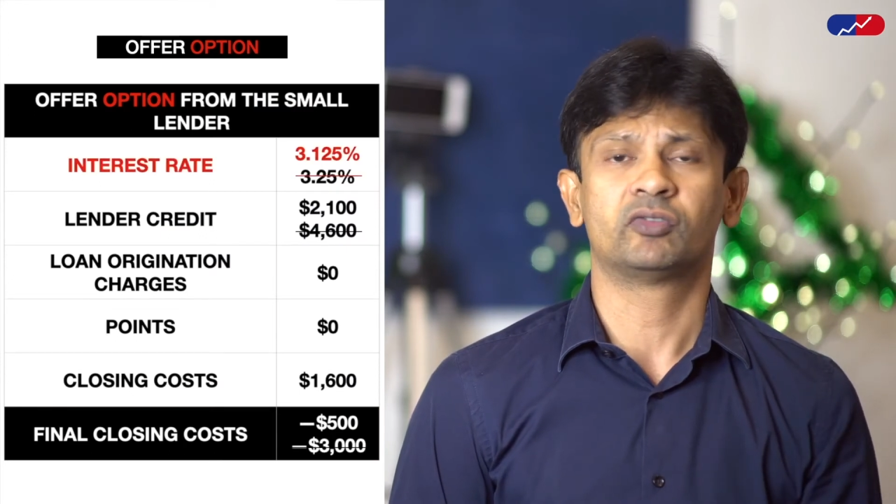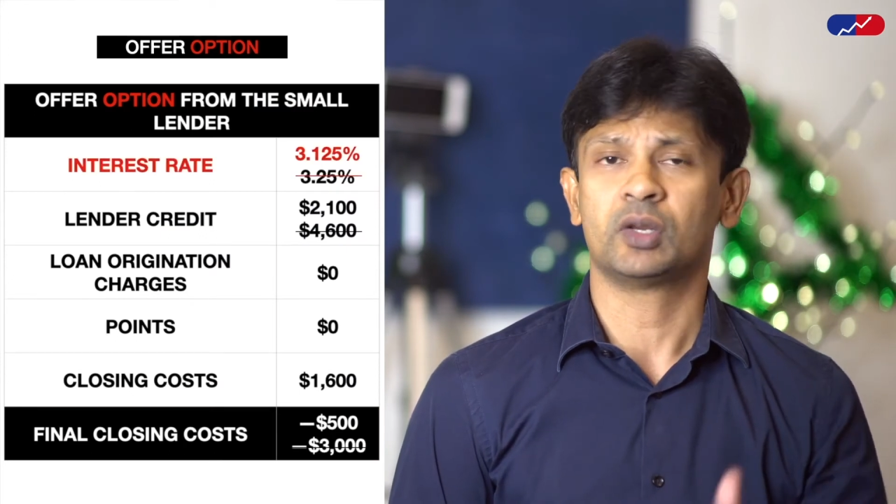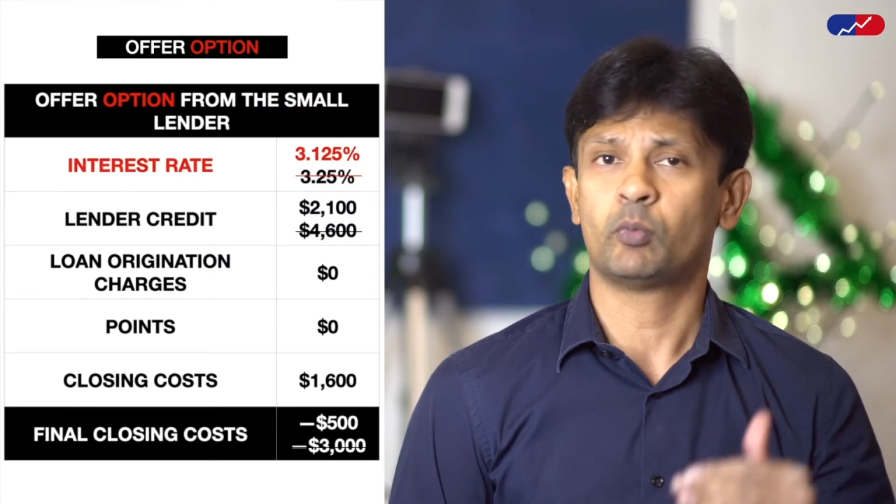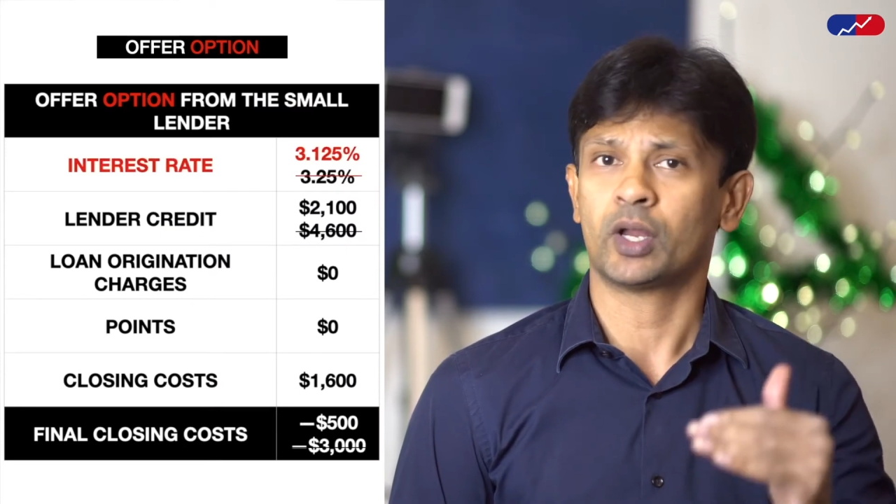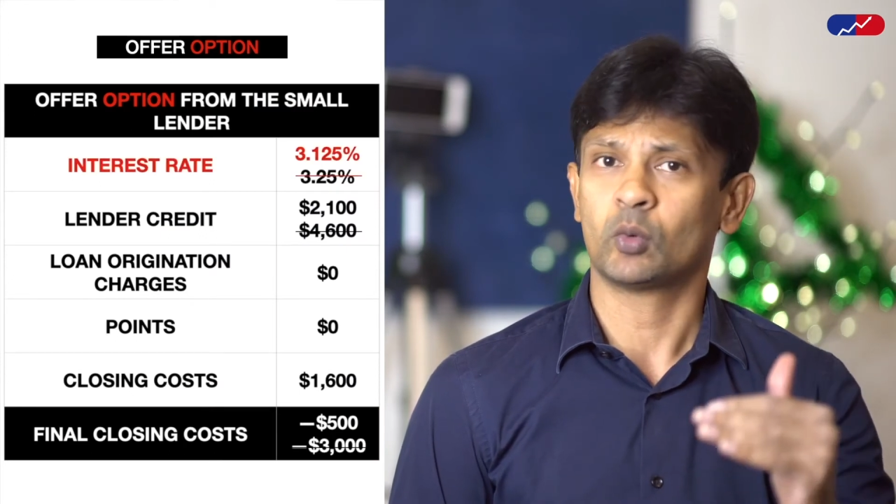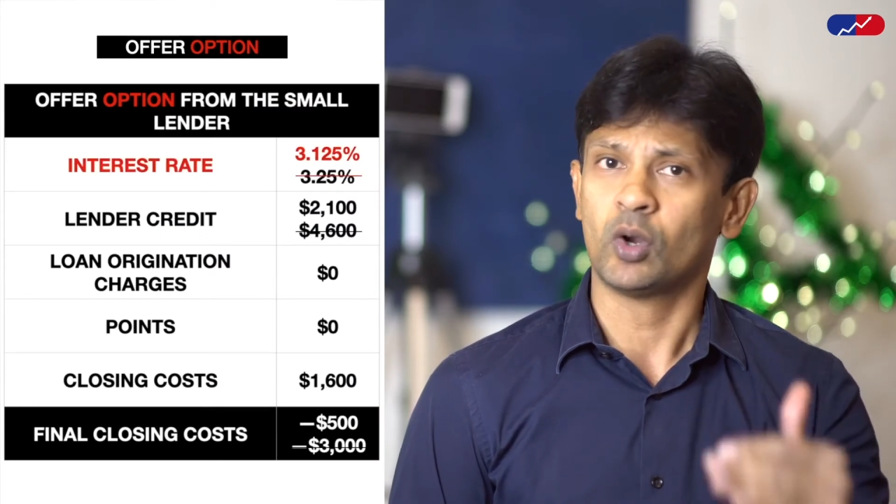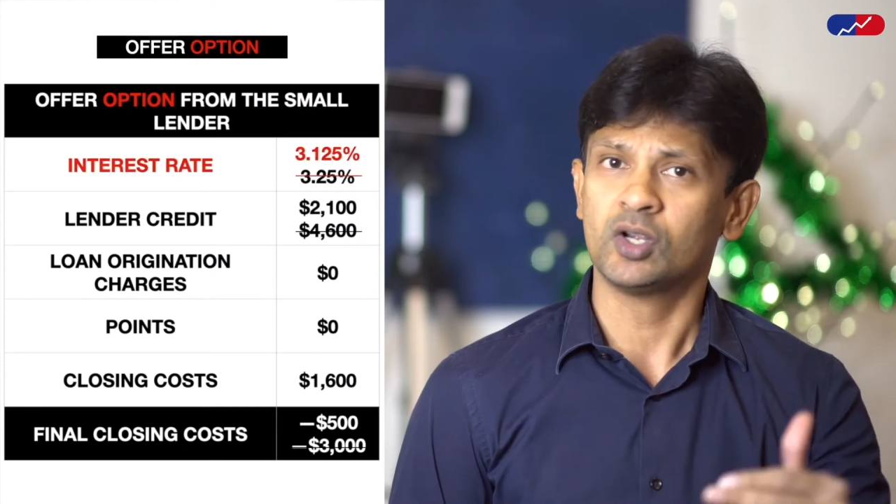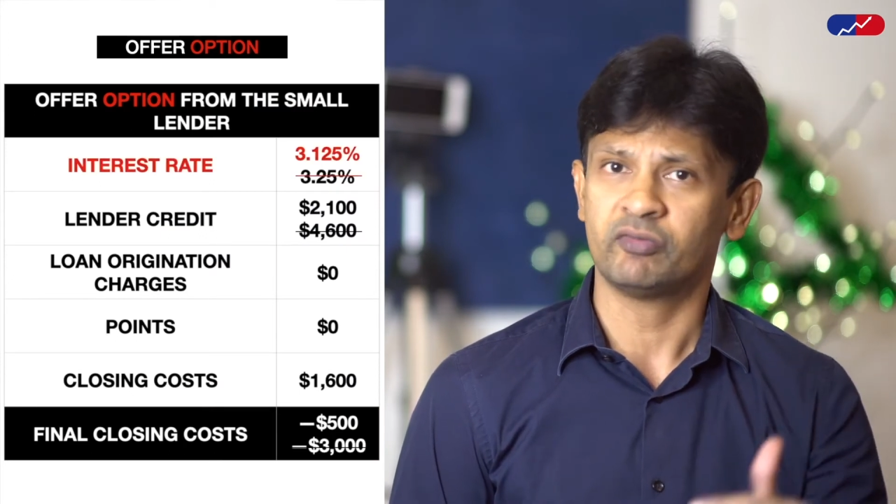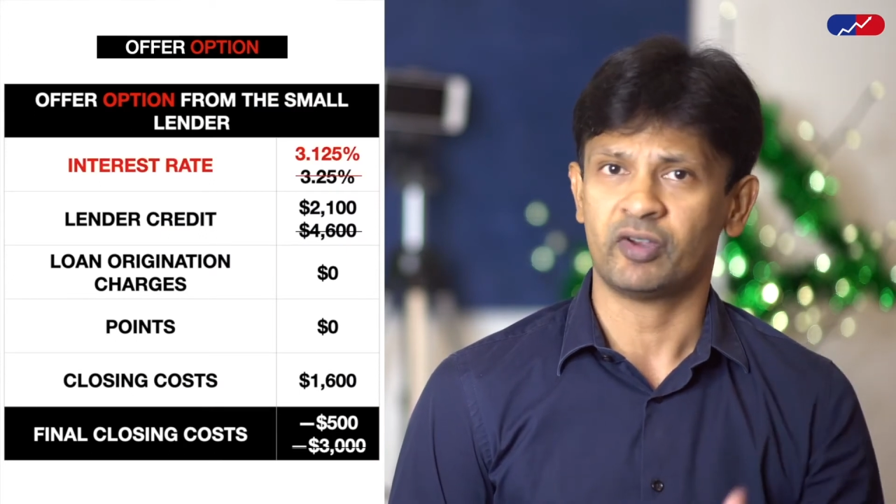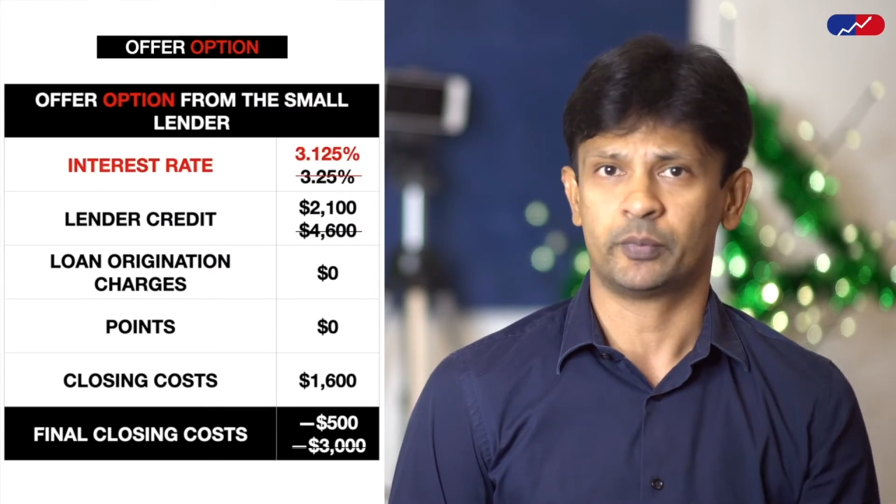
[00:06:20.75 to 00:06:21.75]

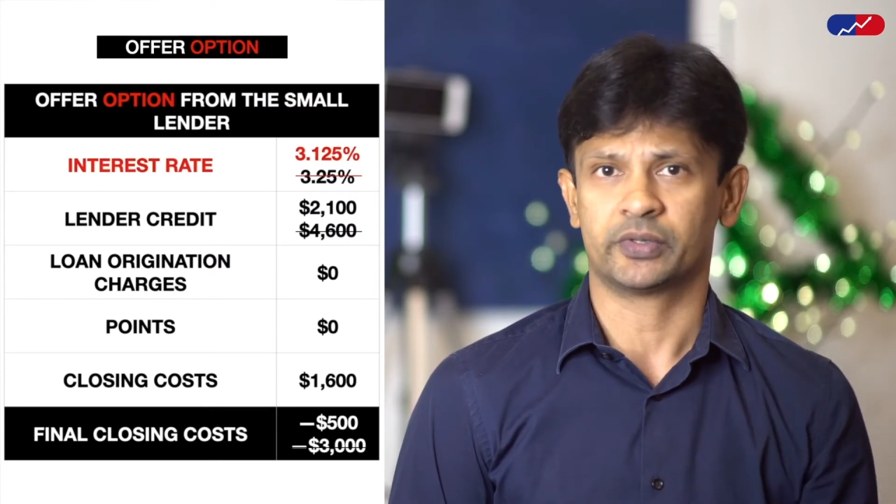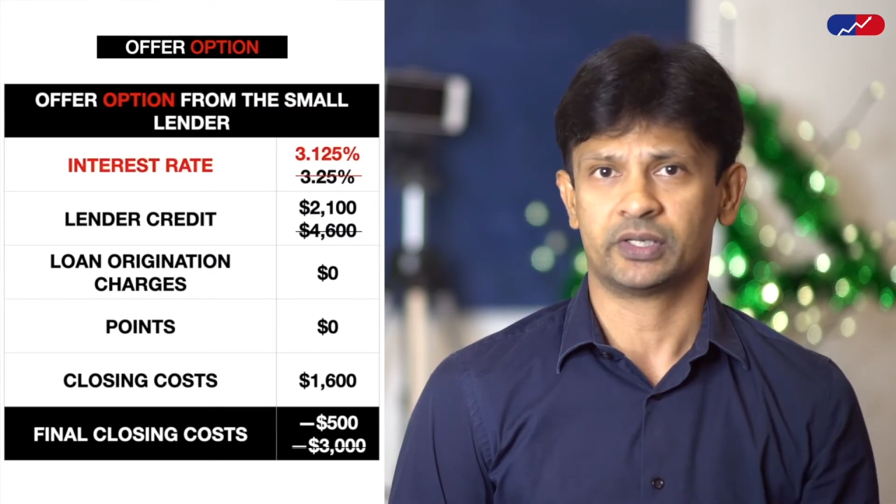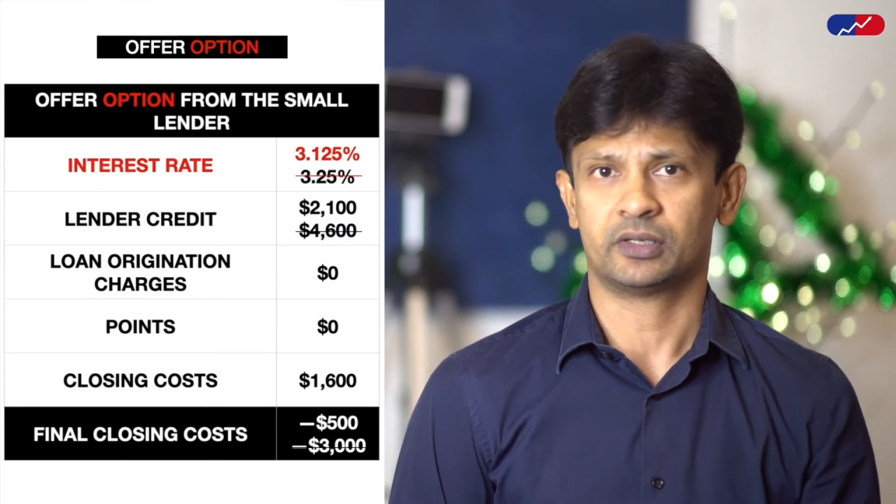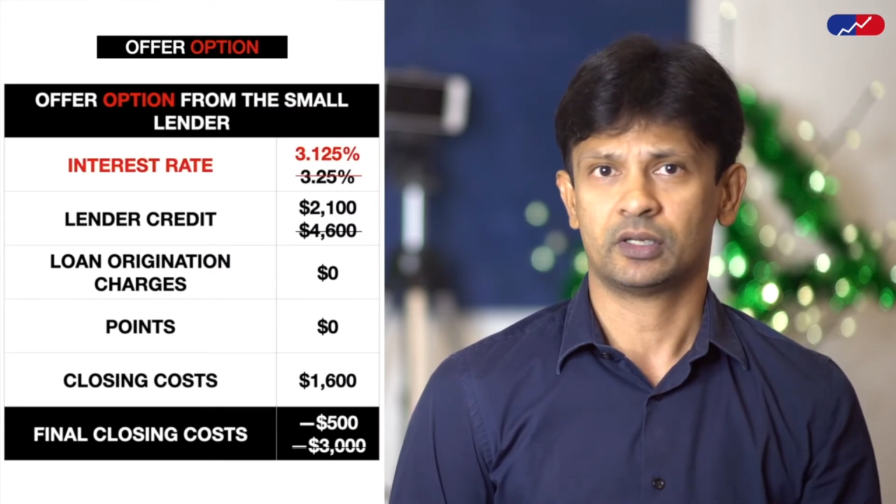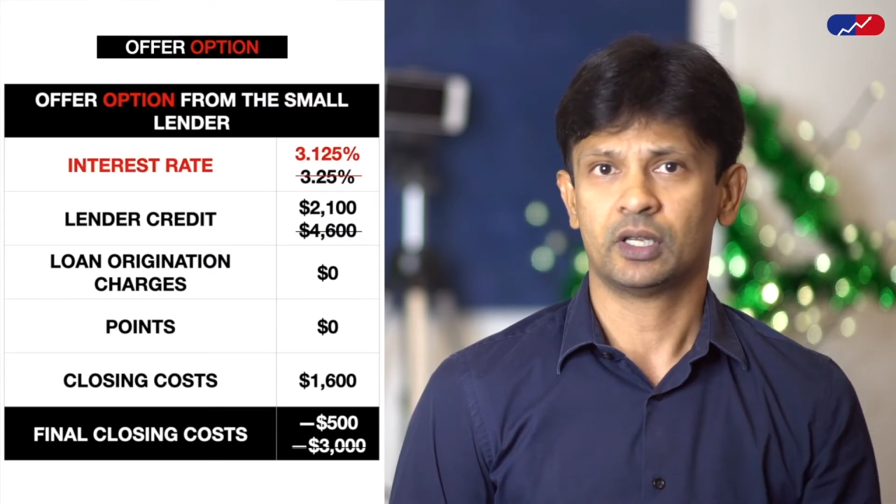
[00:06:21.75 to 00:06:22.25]
3.125%,